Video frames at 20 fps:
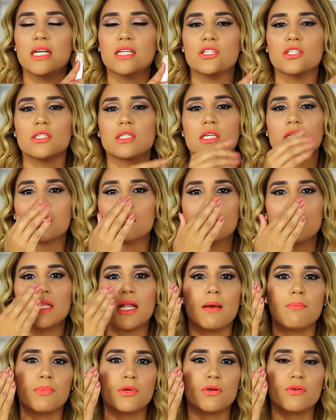it just gives me
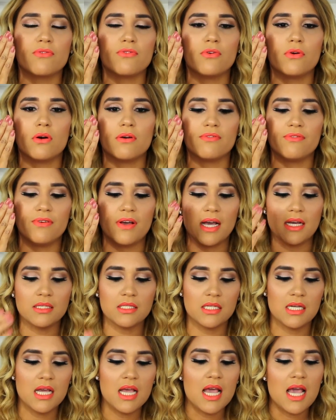that beautiful
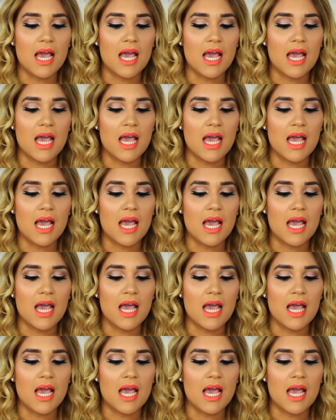effect